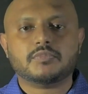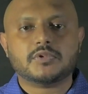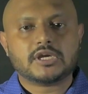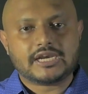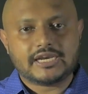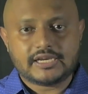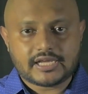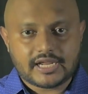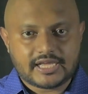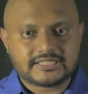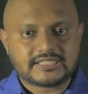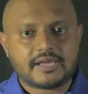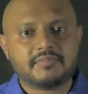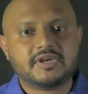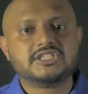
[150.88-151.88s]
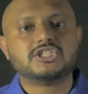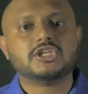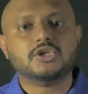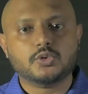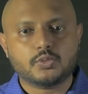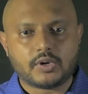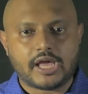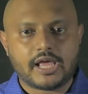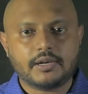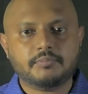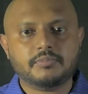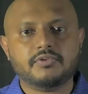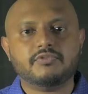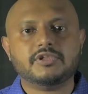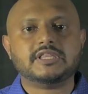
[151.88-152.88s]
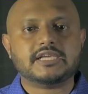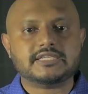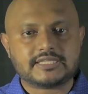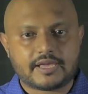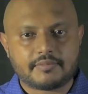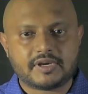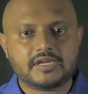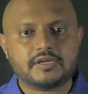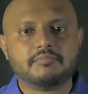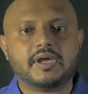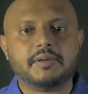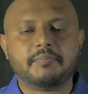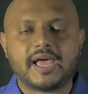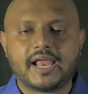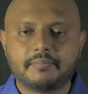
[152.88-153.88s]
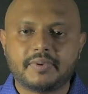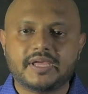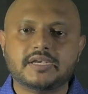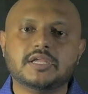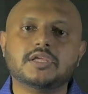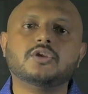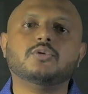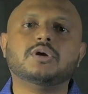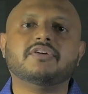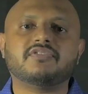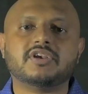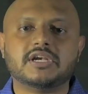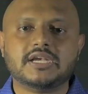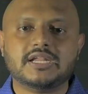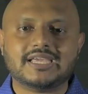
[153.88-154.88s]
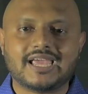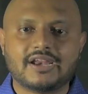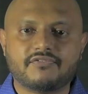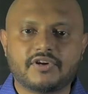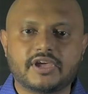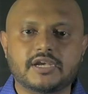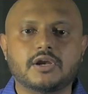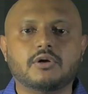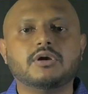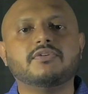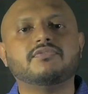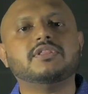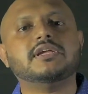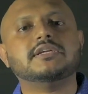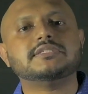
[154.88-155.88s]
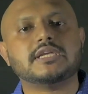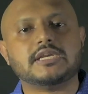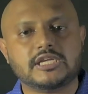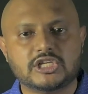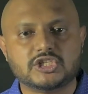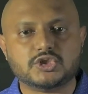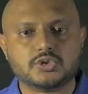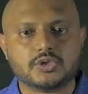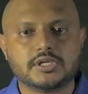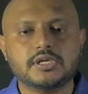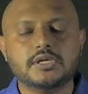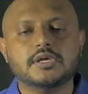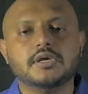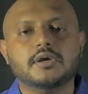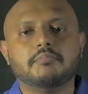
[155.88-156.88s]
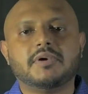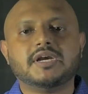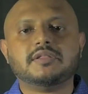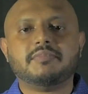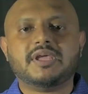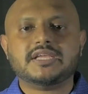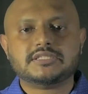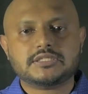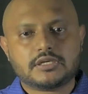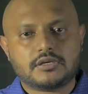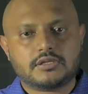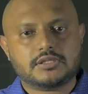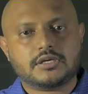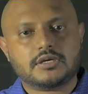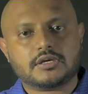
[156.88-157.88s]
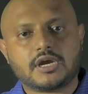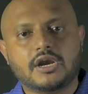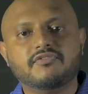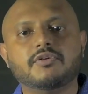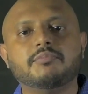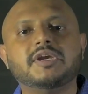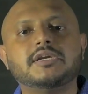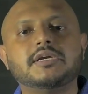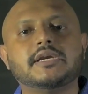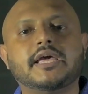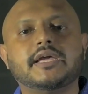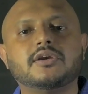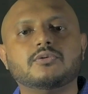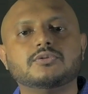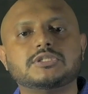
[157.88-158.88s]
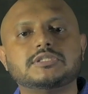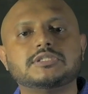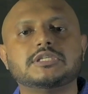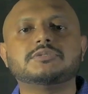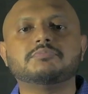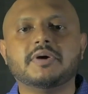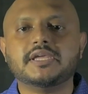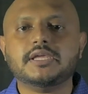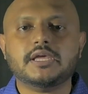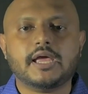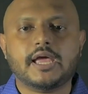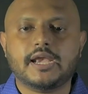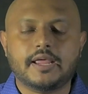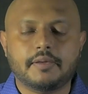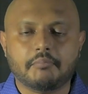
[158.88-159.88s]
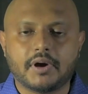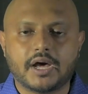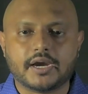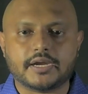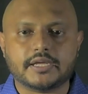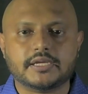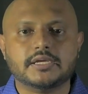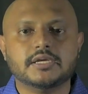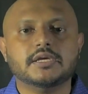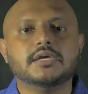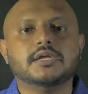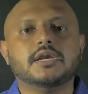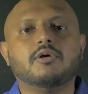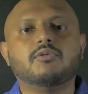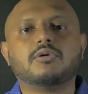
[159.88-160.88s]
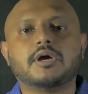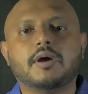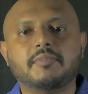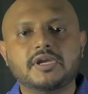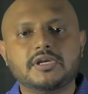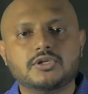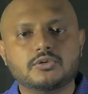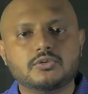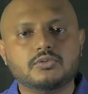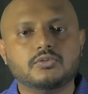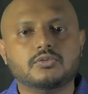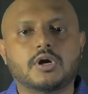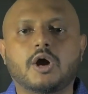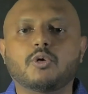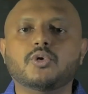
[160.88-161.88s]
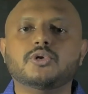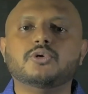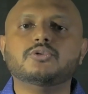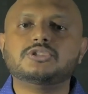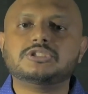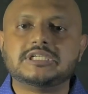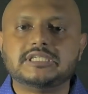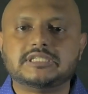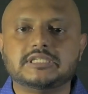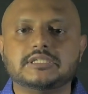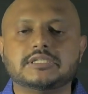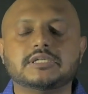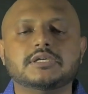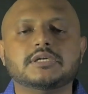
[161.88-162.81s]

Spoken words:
Clinical examination do help with examining by palpating. You definitely can find out if there is any injury, but the confirmatory diagnosis is by an MRI. Now coming to how do you treat it?